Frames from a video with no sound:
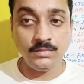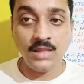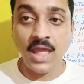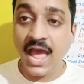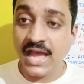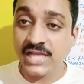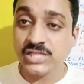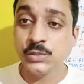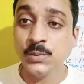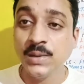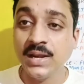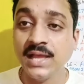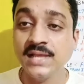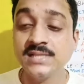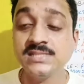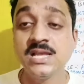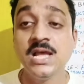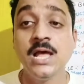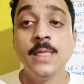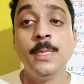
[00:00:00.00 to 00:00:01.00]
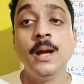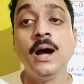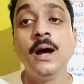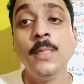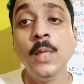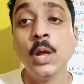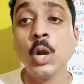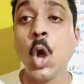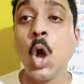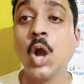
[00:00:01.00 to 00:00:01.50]
as well as the
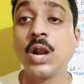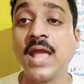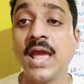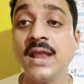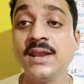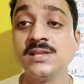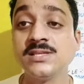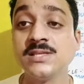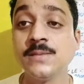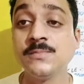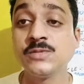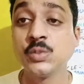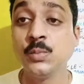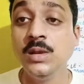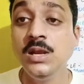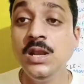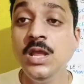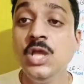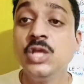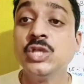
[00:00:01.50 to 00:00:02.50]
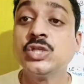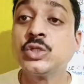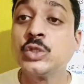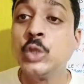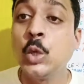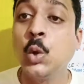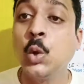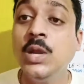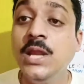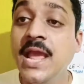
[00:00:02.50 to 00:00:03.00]
other organisms will
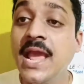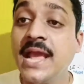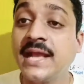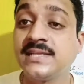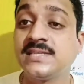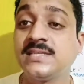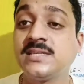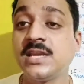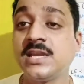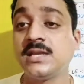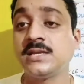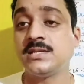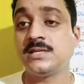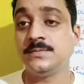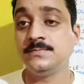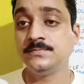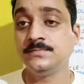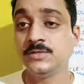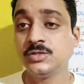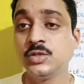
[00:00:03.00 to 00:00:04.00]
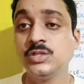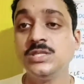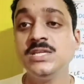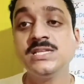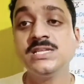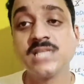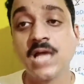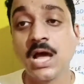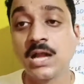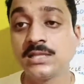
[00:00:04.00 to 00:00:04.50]
slowly extinct so
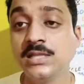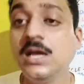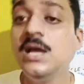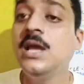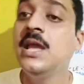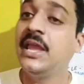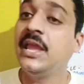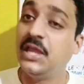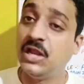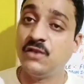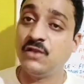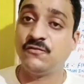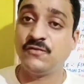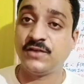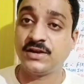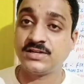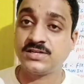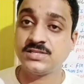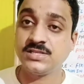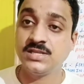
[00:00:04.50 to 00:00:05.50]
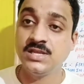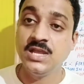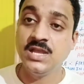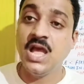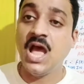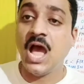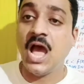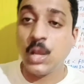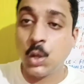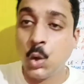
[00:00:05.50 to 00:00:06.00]
these are the ill effects
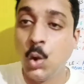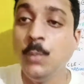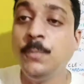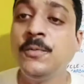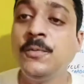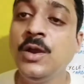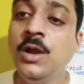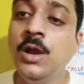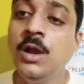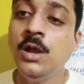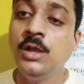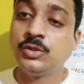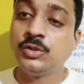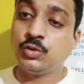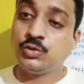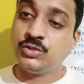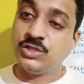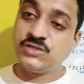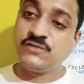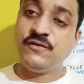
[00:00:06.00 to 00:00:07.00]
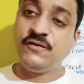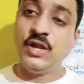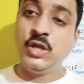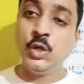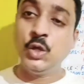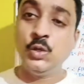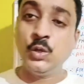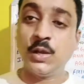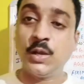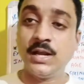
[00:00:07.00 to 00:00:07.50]
i hope through this video
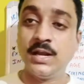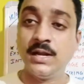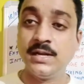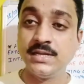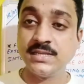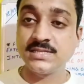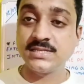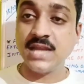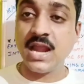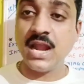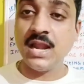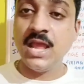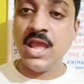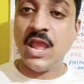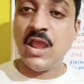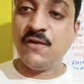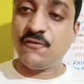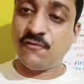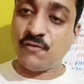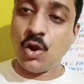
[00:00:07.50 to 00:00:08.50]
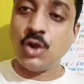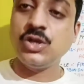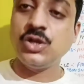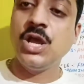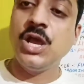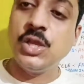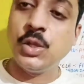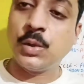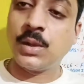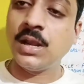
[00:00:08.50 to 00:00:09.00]
you can understand if not
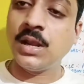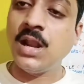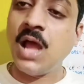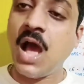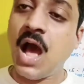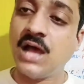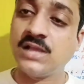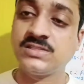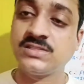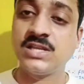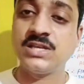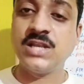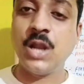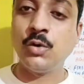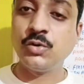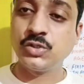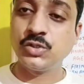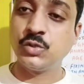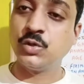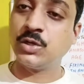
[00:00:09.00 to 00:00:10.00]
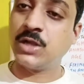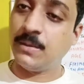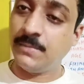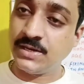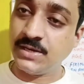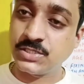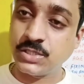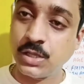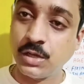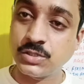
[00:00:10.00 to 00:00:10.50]
you can ask the doubts through
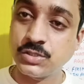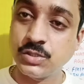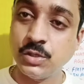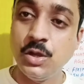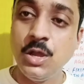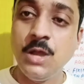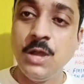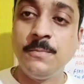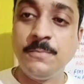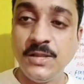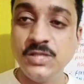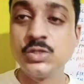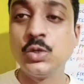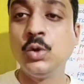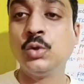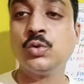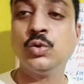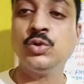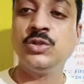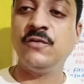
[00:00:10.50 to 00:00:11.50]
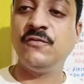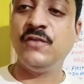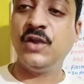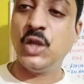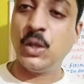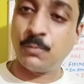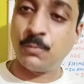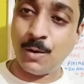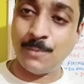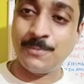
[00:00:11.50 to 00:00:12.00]
comments also please go through the
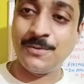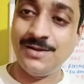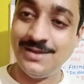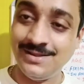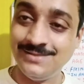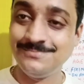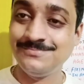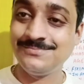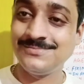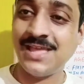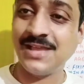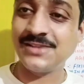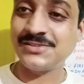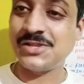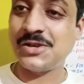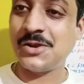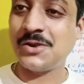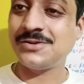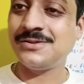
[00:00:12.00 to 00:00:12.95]
video properly thanks a lot